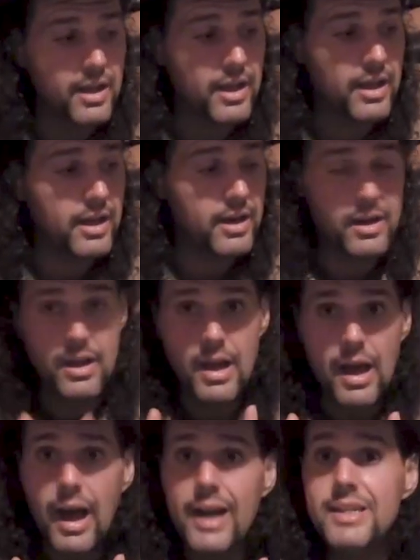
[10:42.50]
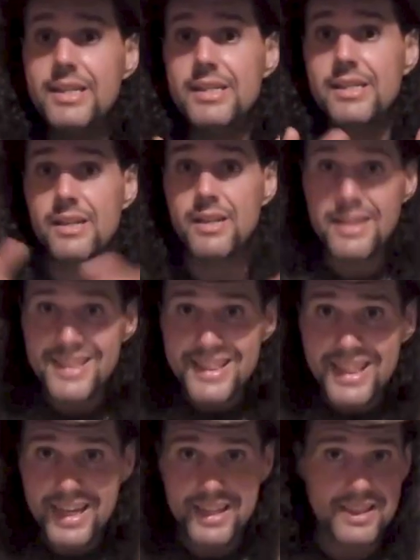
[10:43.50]
And I just
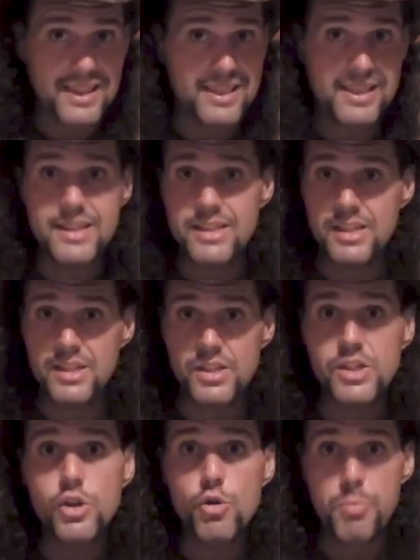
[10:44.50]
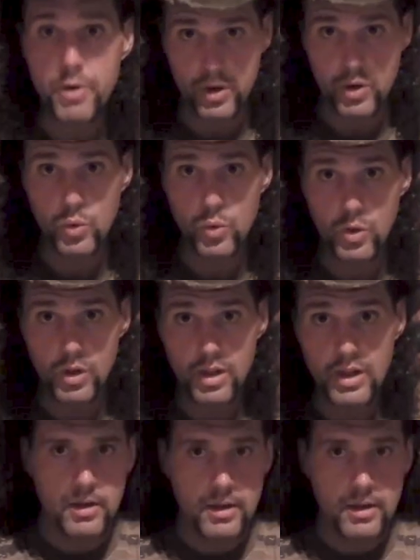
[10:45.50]
think that this is super cool.